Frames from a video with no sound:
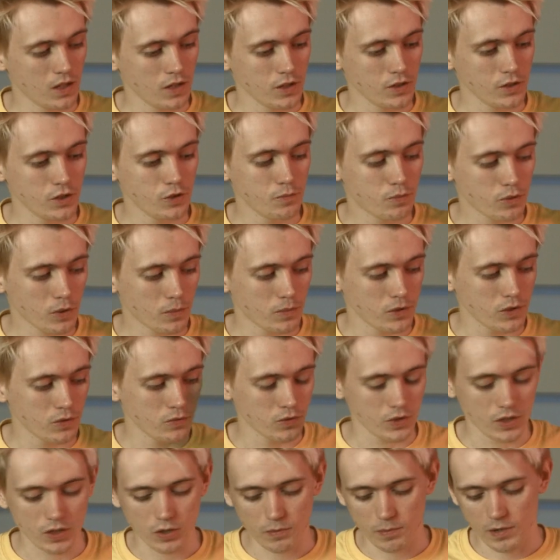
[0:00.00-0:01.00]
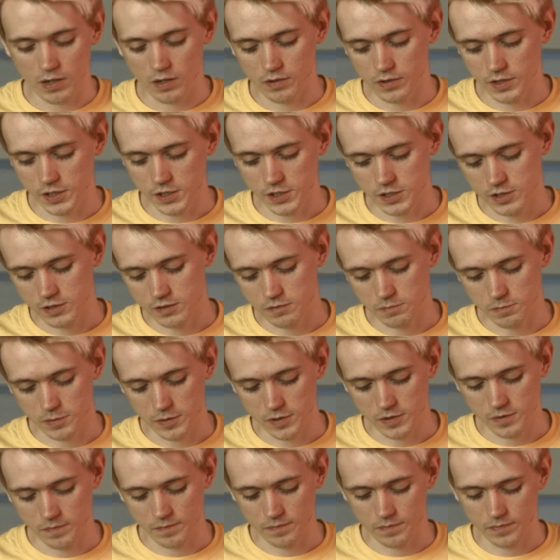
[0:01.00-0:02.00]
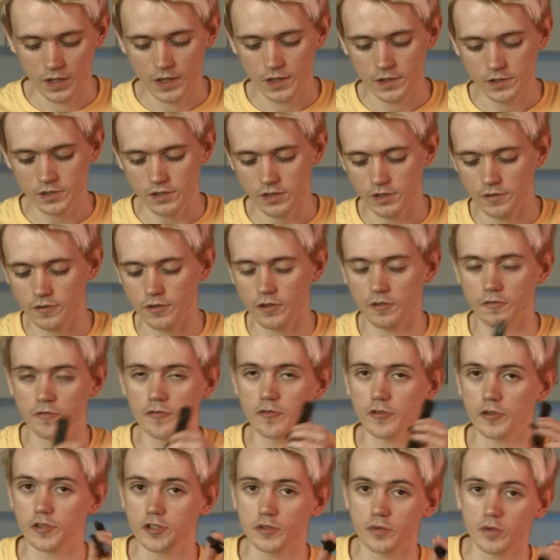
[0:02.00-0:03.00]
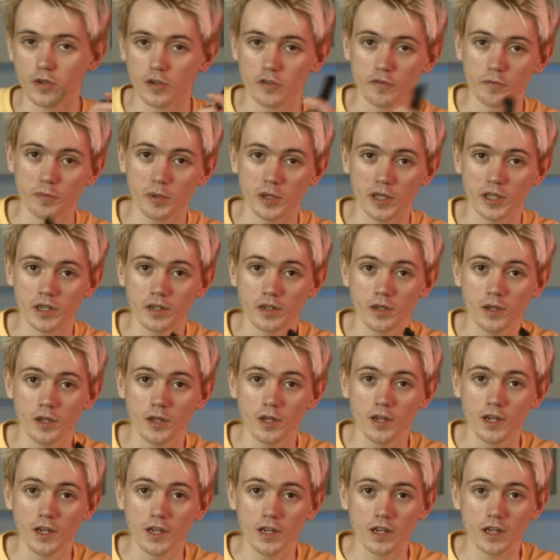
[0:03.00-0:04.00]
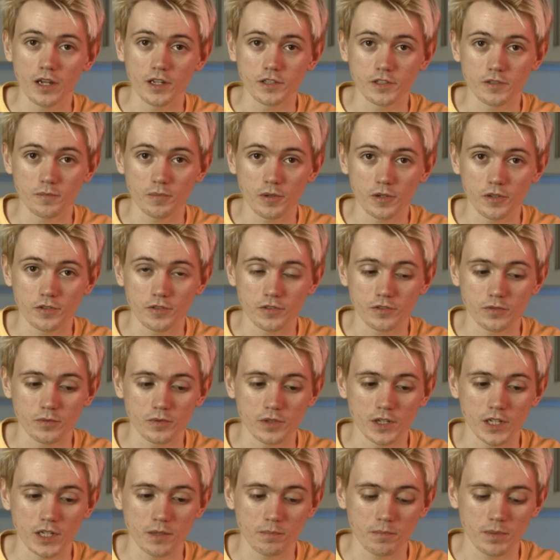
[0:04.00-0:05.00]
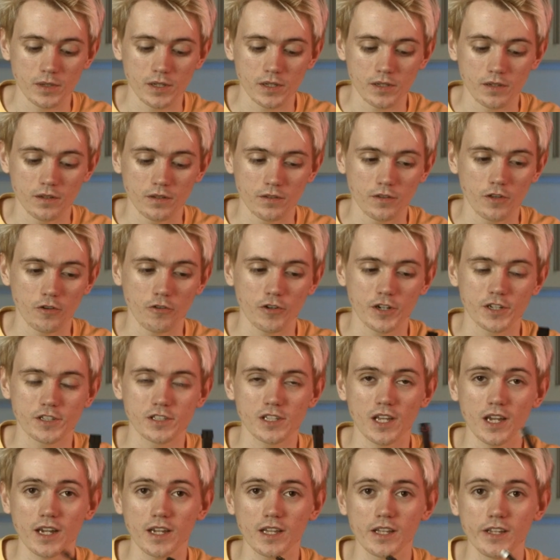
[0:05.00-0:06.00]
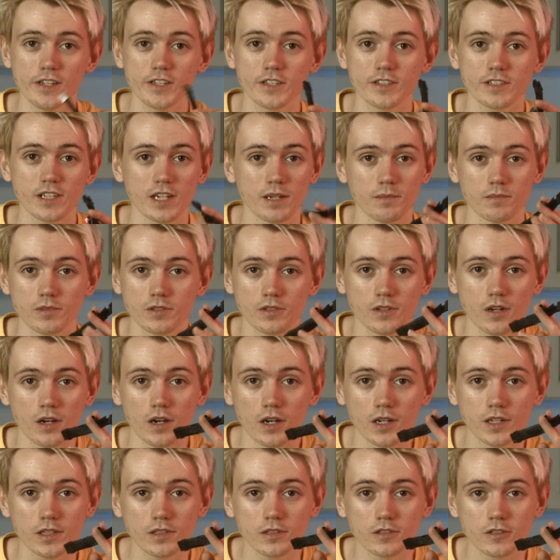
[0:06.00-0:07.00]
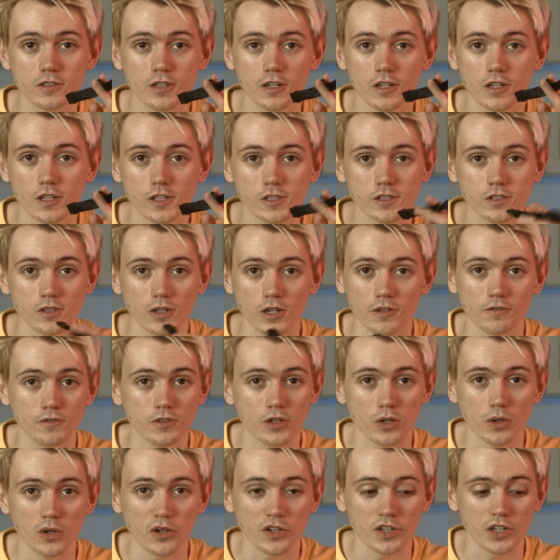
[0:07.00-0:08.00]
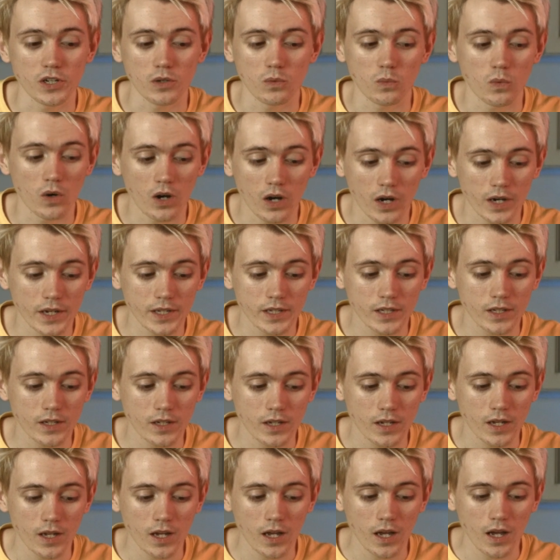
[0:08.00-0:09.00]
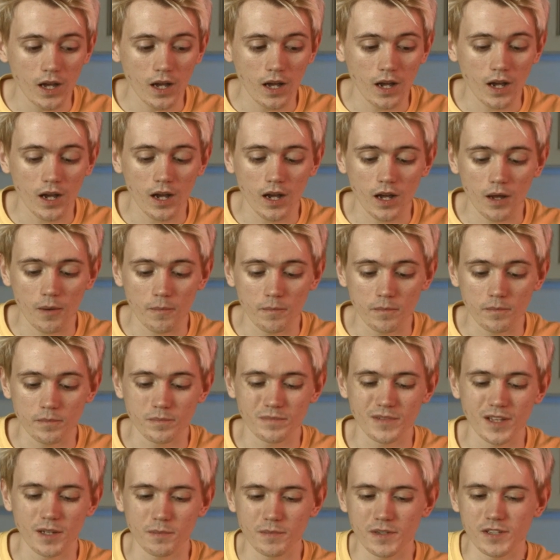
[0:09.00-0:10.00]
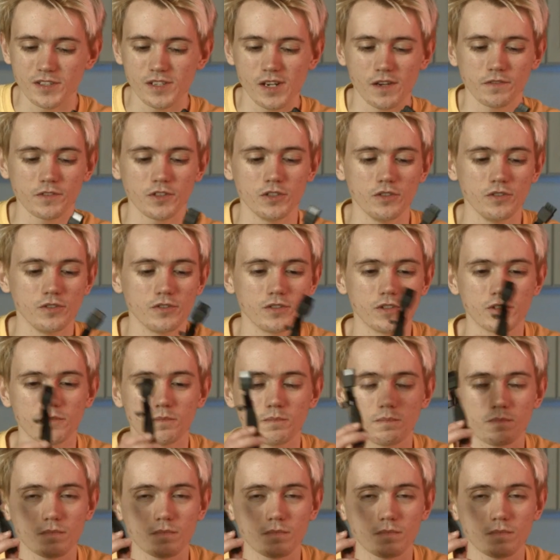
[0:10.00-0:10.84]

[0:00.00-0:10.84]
you probably all know about this, but so they've gone for a 12-pin as opposed to an 8-pin. They're exactly the same size, so I've no idea why. That means you have to use this